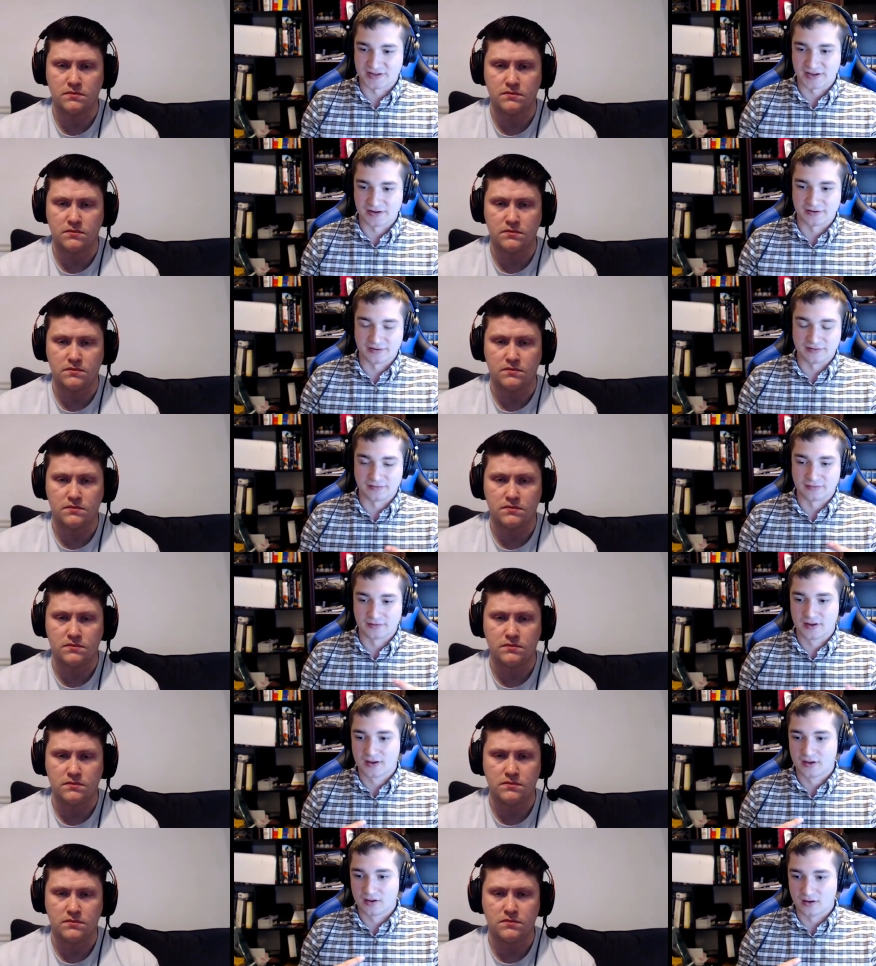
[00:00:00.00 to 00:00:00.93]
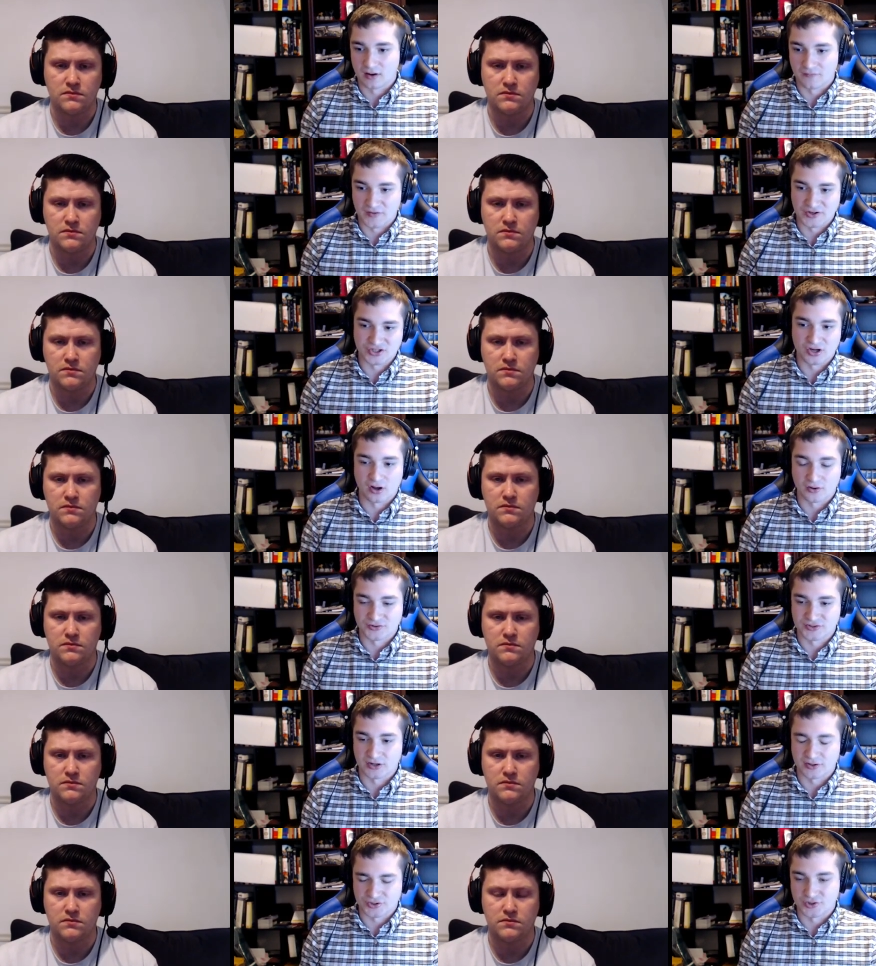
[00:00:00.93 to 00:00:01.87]
Speaker 1: And eventually, I'll
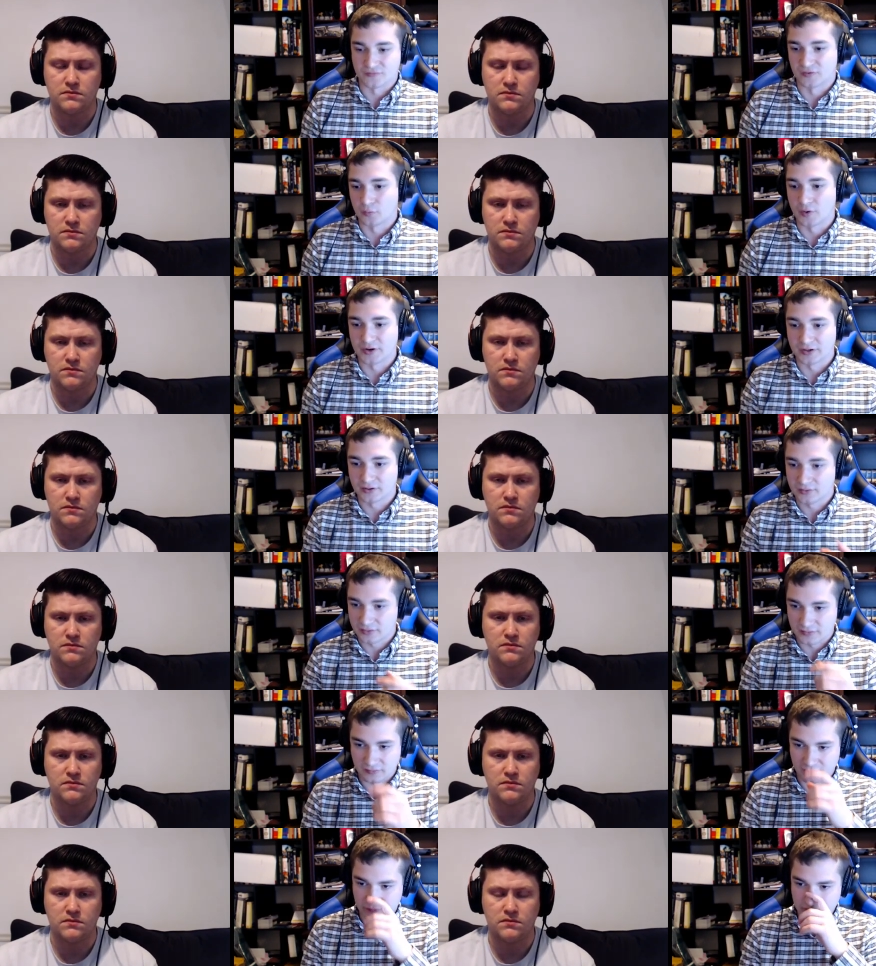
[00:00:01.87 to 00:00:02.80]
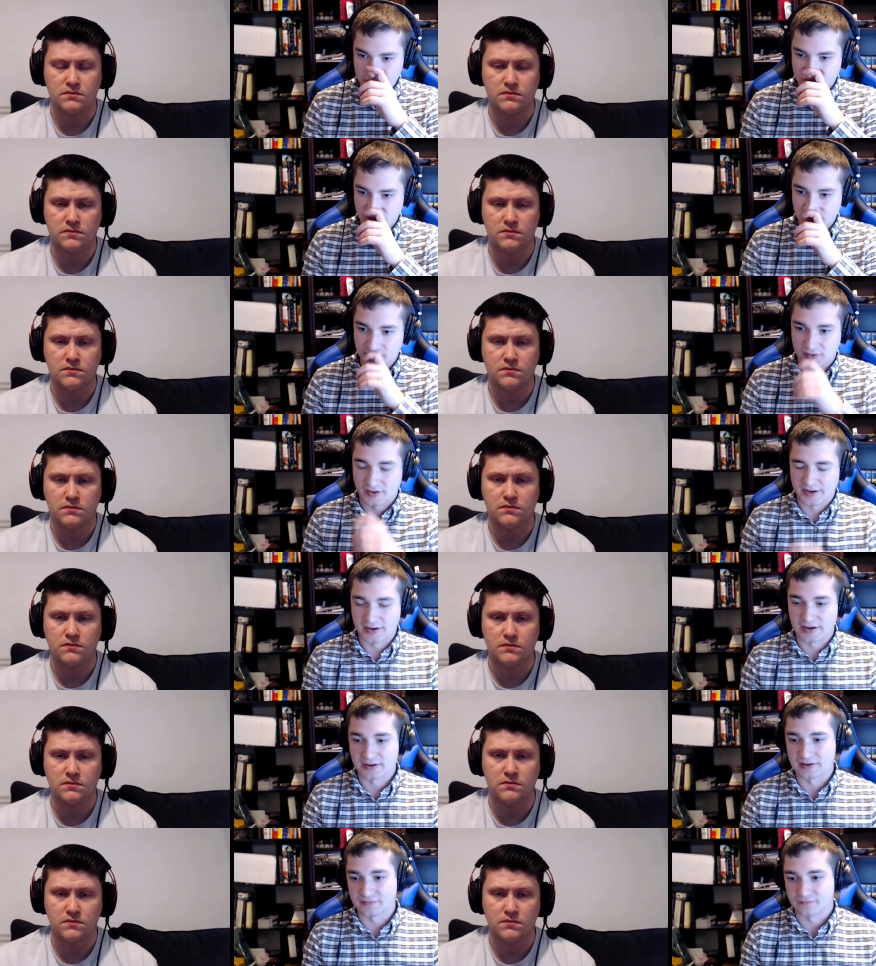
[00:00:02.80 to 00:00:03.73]
start two for oneing in the future.
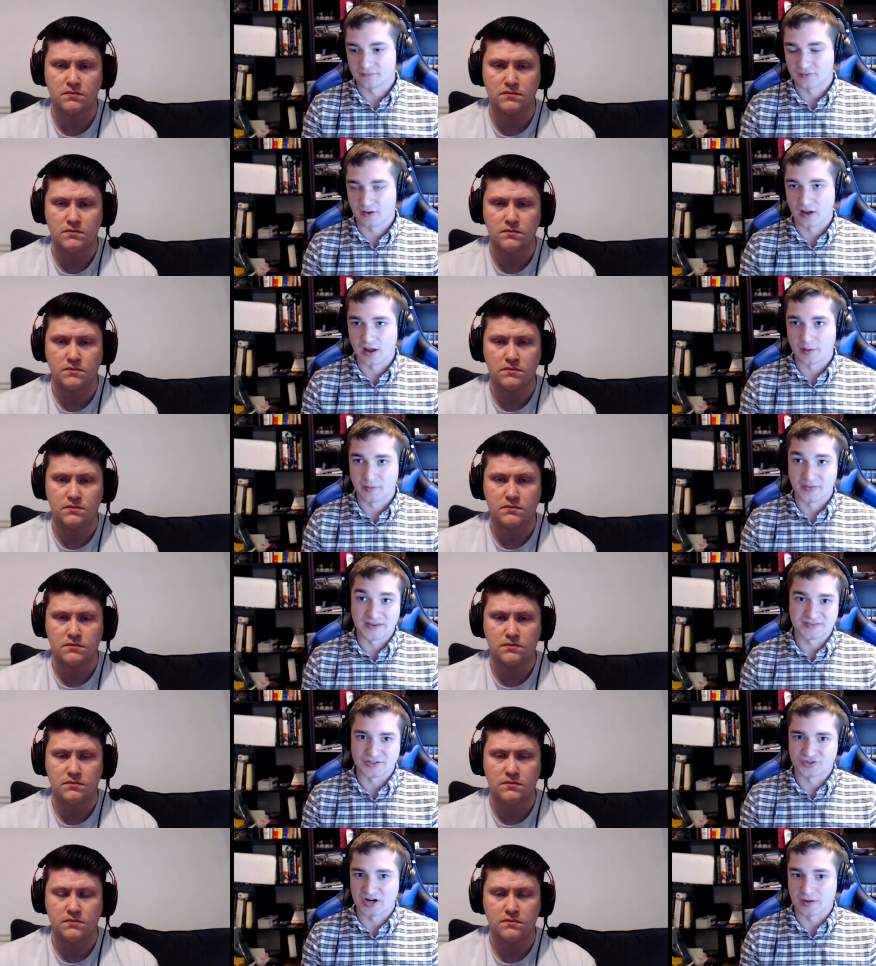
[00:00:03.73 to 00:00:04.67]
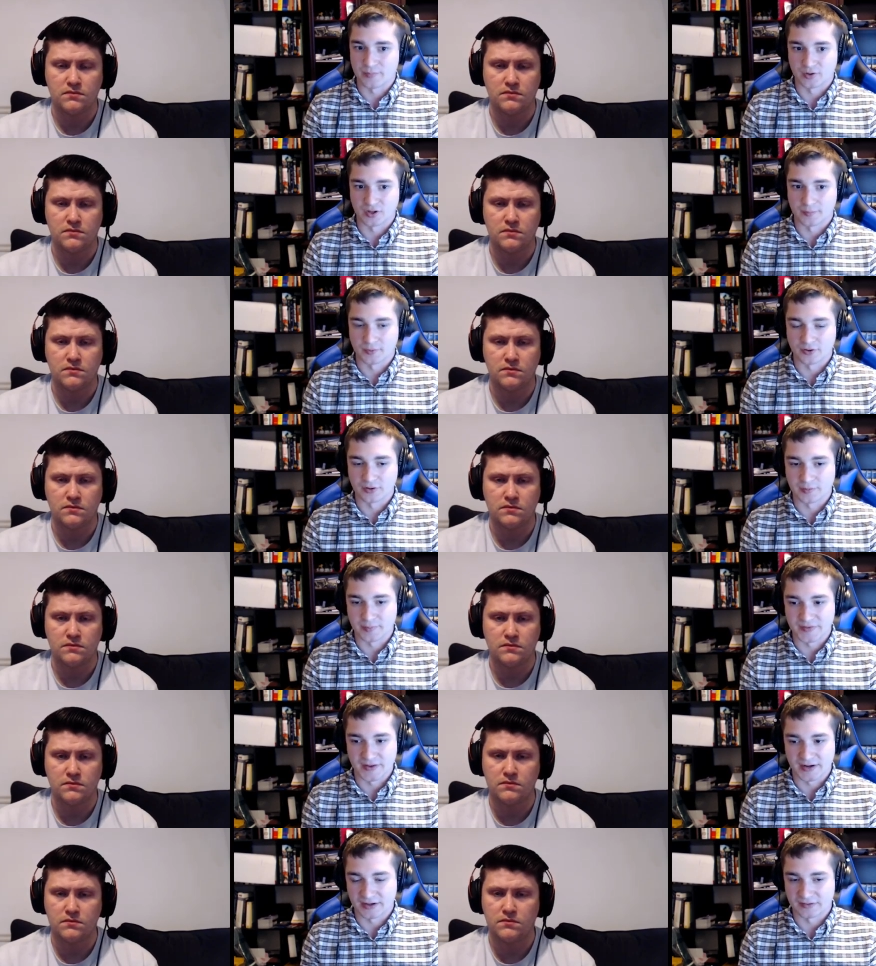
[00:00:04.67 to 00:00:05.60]
And if um, unless they try to build up early, but
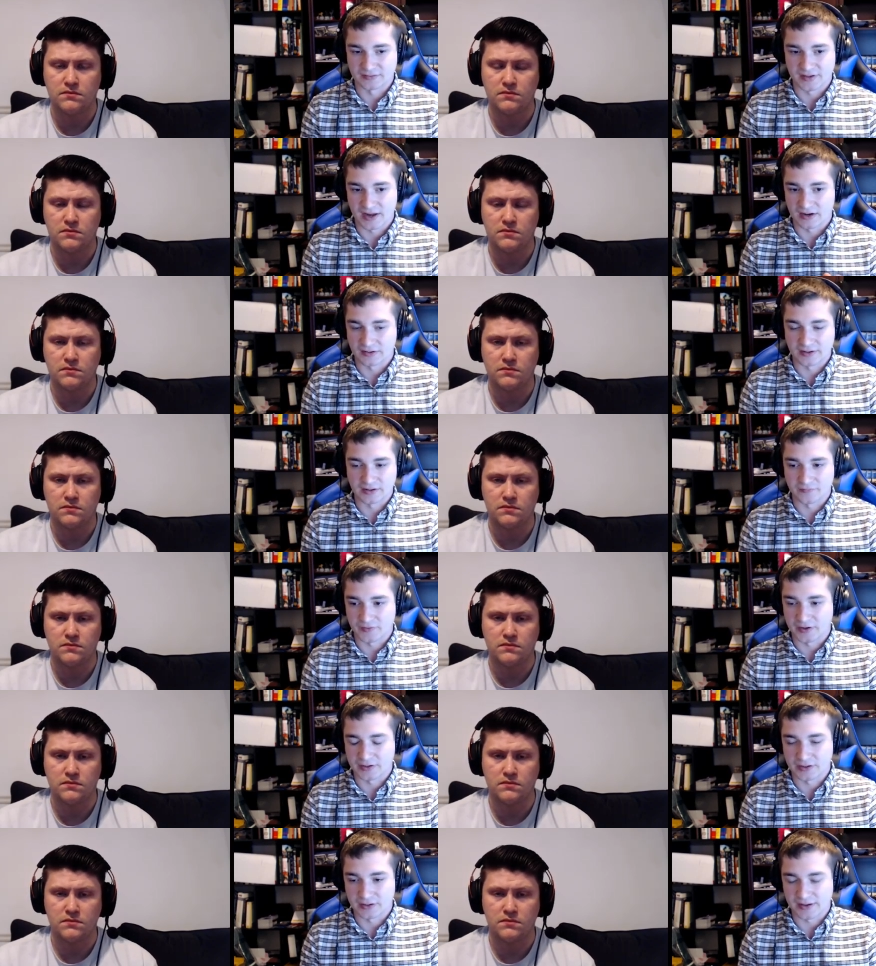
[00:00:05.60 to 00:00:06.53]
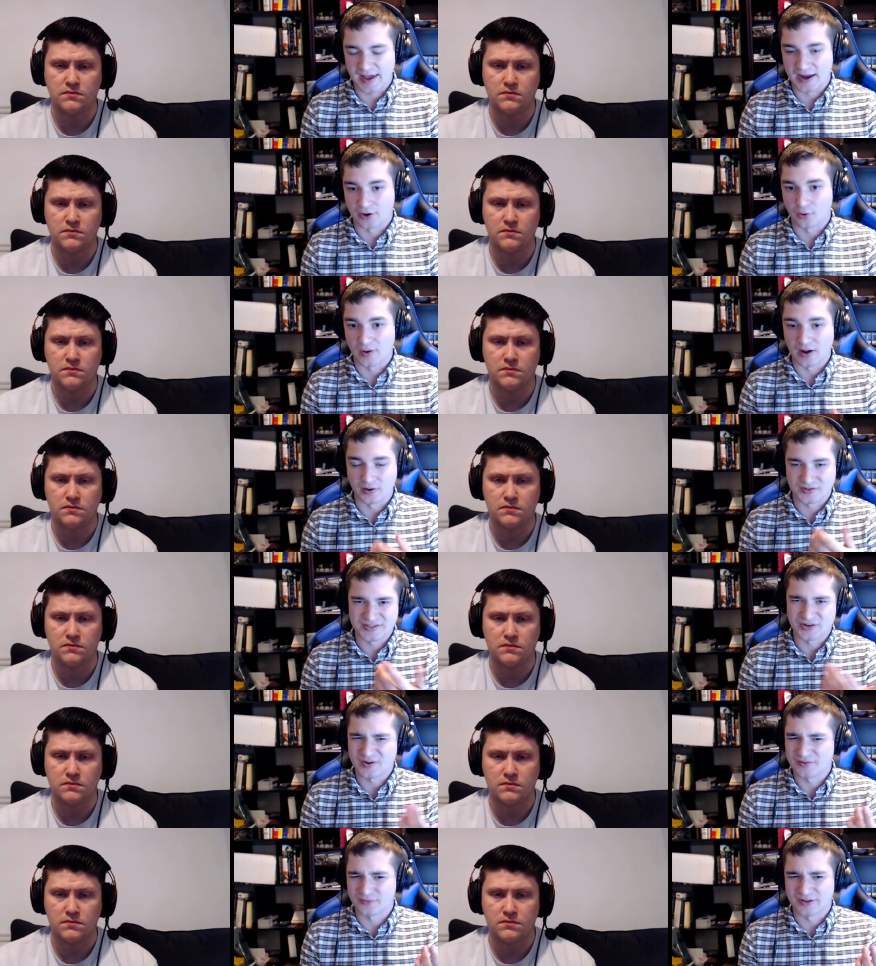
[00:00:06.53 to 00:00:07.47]
then I can kind of lay the Viking aggro out because they don't
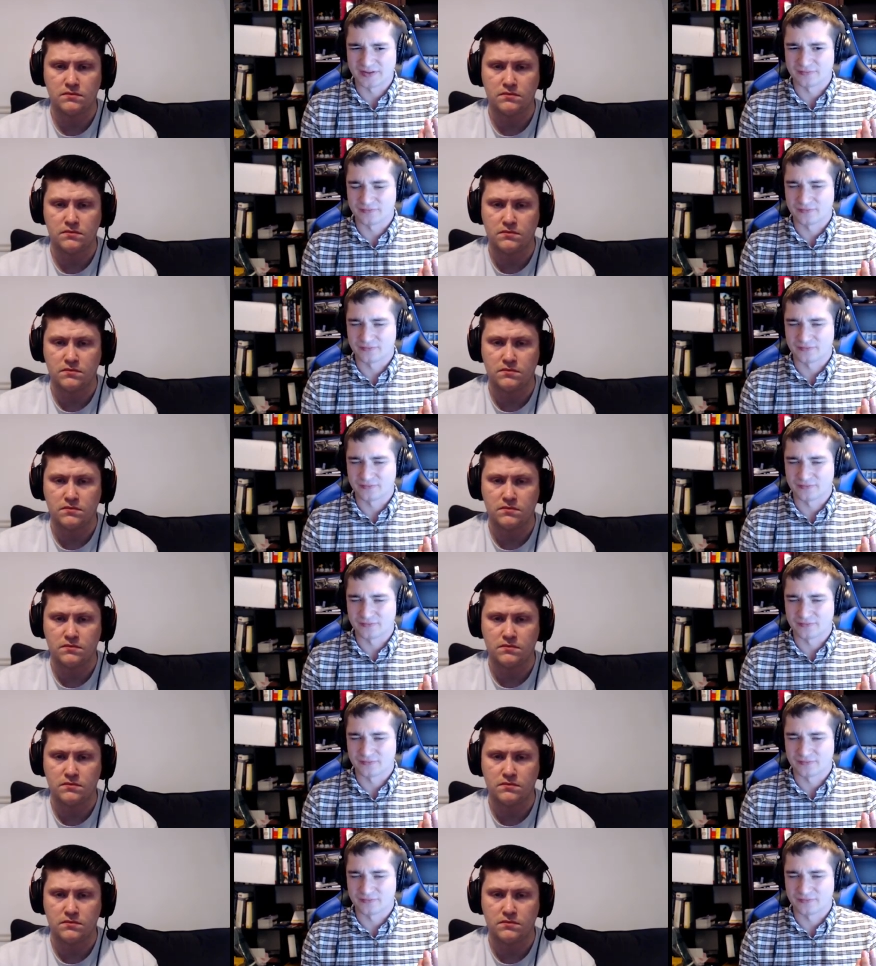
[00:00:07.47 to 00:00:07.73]
have really have